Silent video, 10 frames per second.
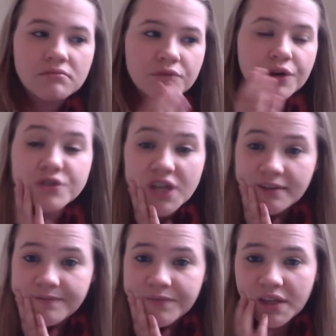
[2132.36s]
crocheted,
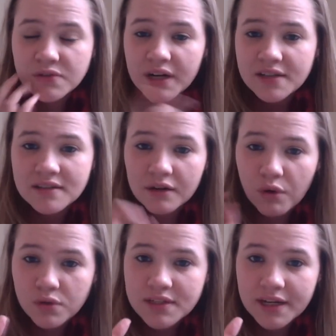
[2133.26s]
and so it has a lot of
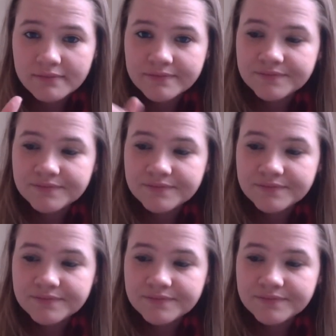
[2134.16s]
holes in it.